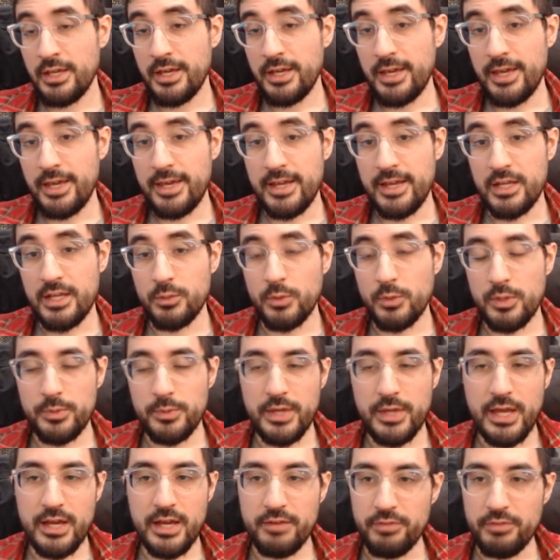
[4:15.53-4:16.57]
And when
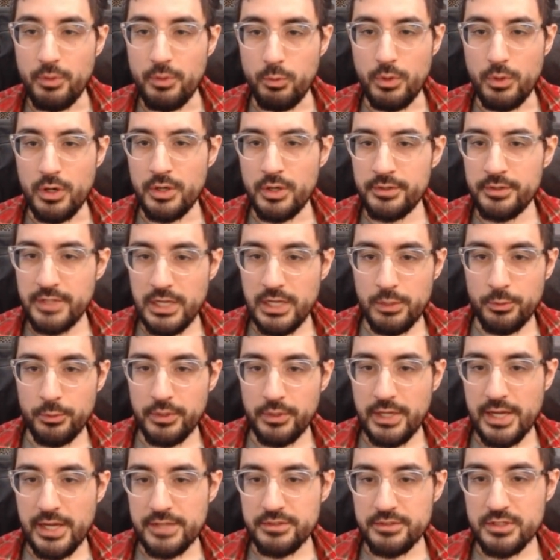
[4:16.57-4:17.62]
we have the wand out, we're
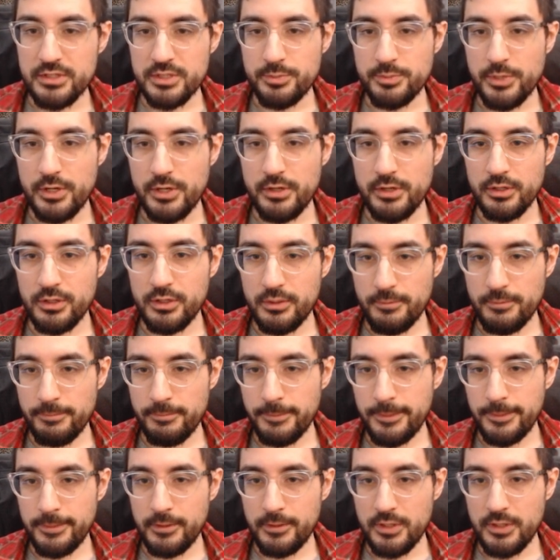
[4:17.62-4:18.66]
casting Spark.
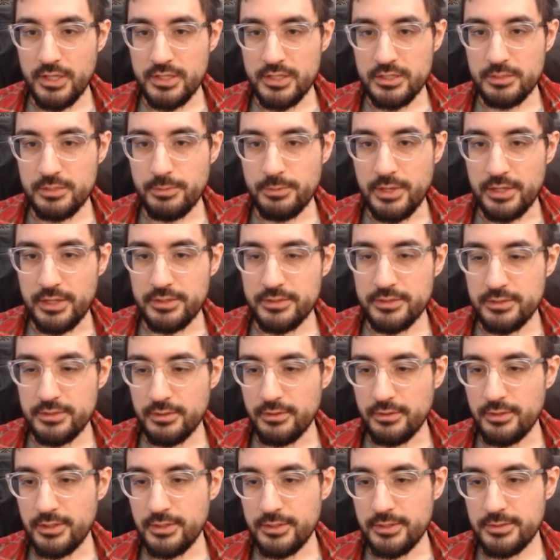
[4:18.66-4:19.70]
It specs
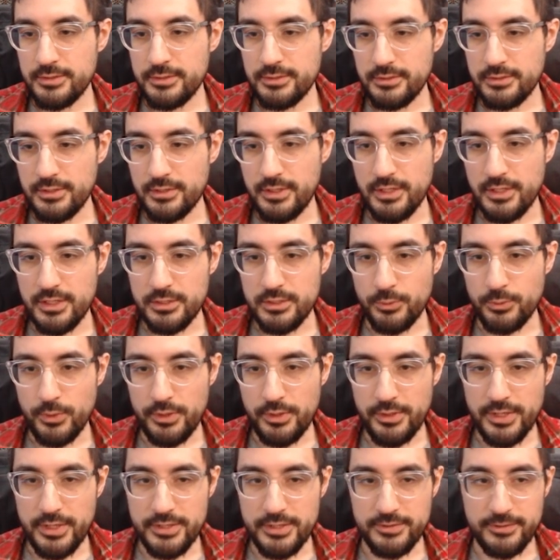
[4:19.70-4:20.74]
this as
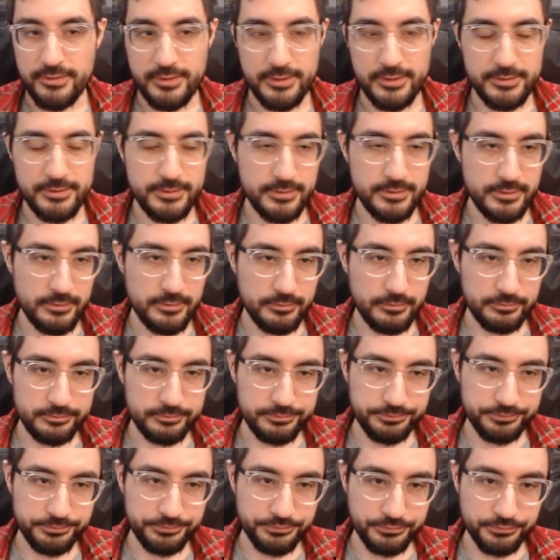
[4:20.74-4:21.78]
well as this.
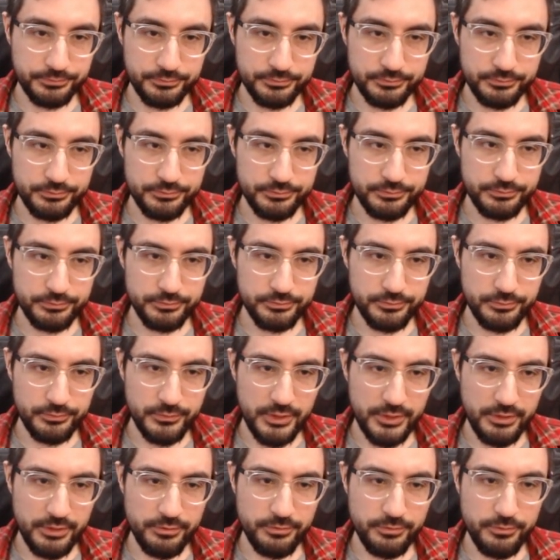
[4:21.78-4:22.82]

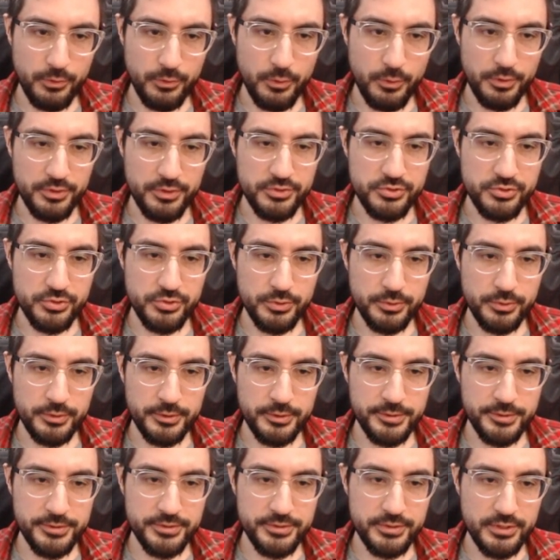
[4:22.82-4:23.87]
For
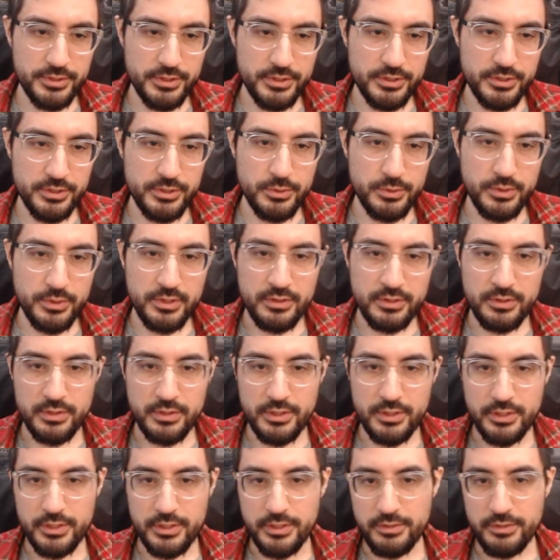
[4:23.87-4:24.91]
jewels, you can
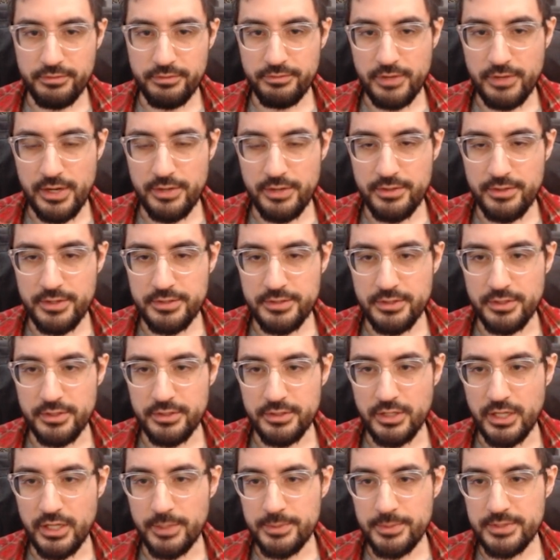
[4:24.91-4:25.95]
find this in the
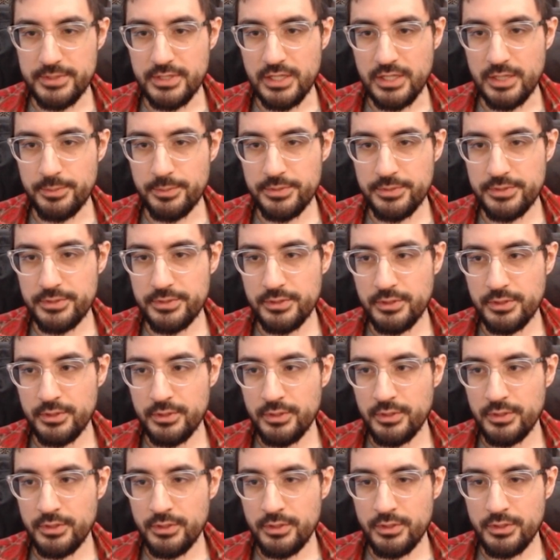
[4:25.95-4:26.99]
timestamps
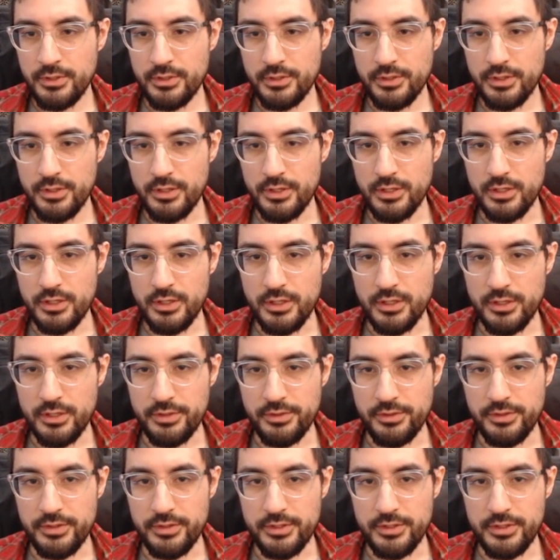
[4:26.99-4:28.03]

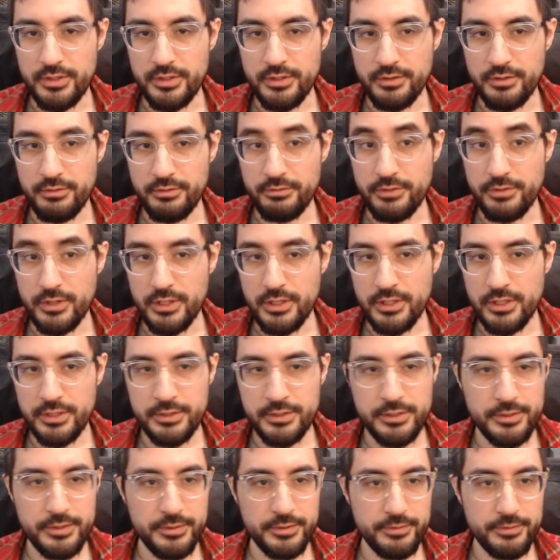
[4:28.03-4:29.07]
on the VOD.